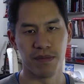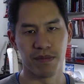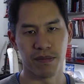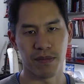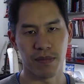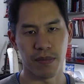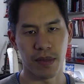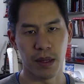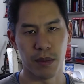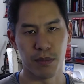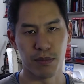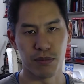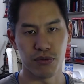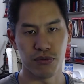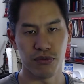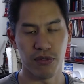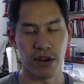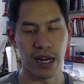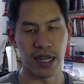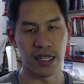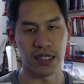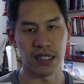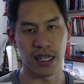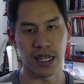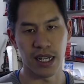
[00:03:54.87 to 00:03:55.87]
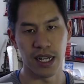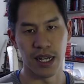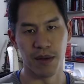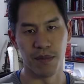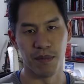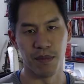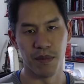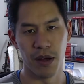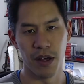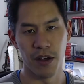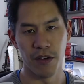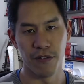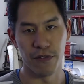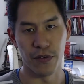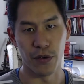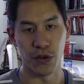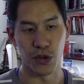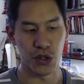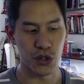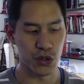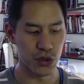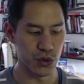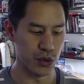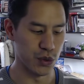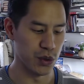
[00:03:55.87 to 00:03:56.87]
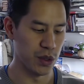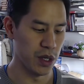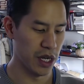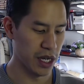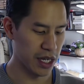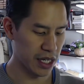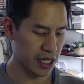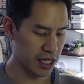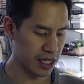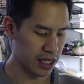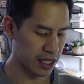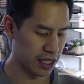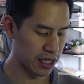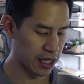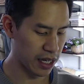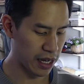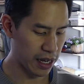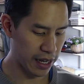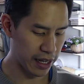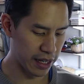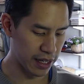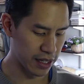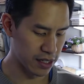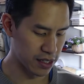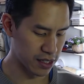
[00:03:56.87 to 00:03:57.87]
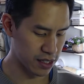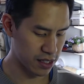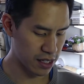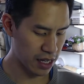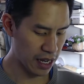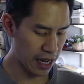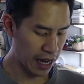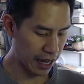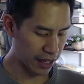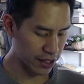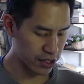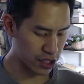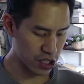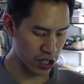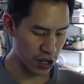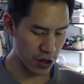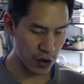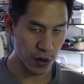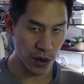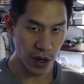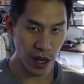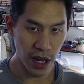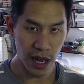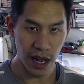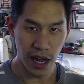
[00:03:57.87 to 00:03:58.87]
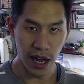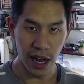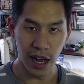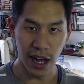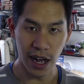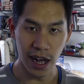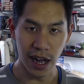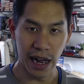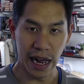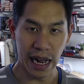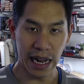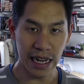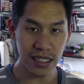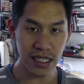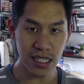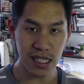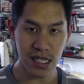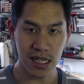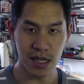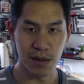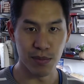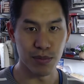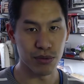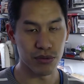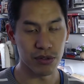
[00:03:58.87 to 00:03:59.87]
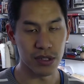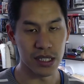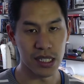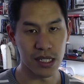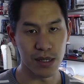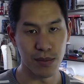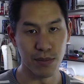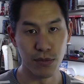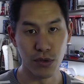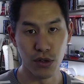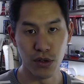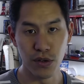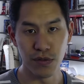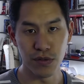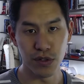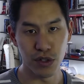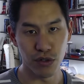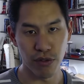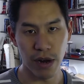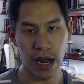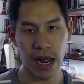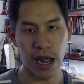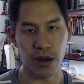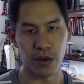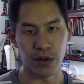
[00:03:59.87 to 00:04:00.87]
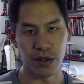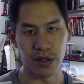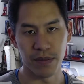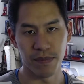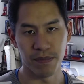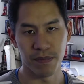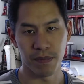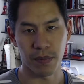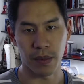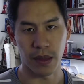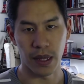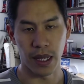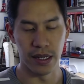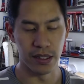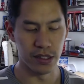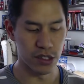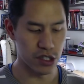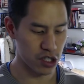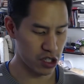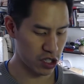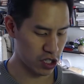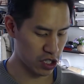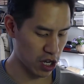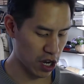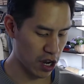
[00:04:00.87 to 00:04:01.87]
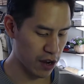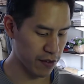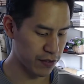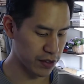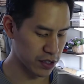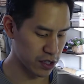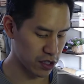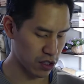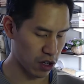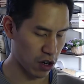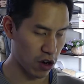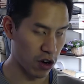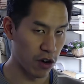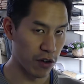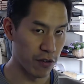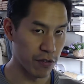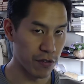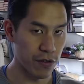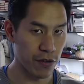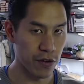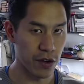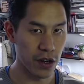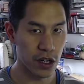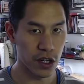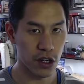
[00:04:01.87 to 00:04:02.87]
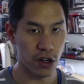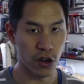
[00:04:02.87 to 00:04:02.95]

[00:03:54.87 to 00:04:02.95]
praising him for who he is. And so as the priest moves around in service of God's